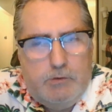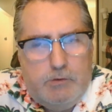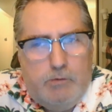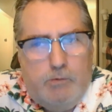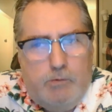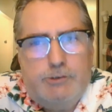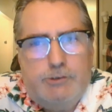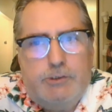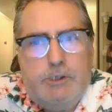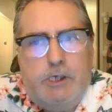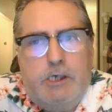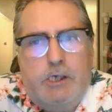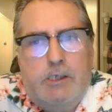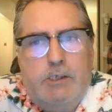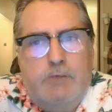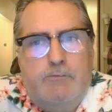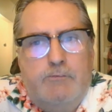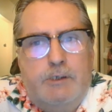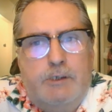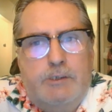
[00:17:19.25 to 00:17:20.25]
which
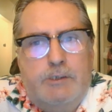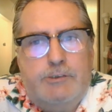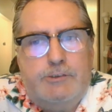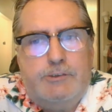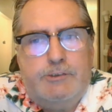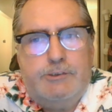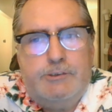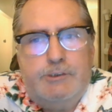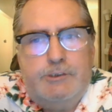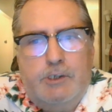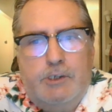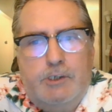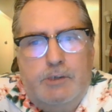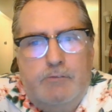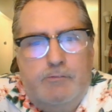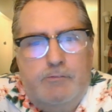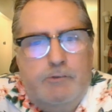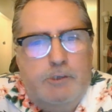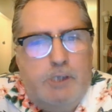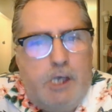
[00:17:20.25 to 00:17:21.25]
elevates the
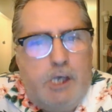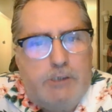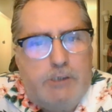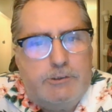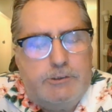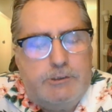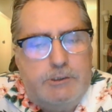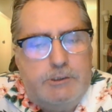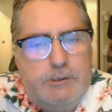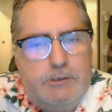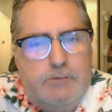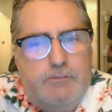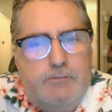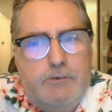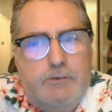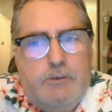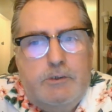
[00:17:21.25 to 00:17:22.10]
velocity of